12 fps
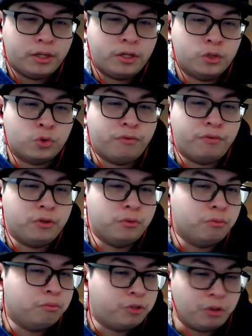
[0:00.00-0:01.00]
So if you
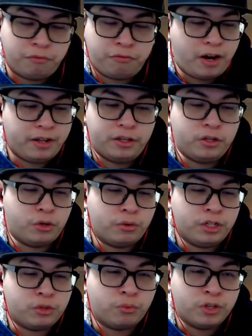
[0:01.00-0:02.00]
don't find that you don't
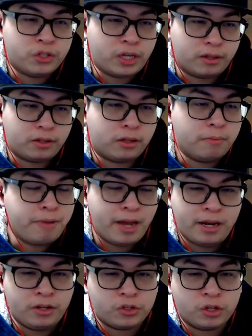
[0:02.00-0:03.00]
need to reset the
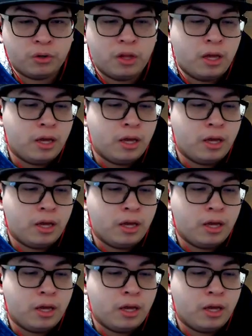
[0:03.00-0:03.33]
companion skill,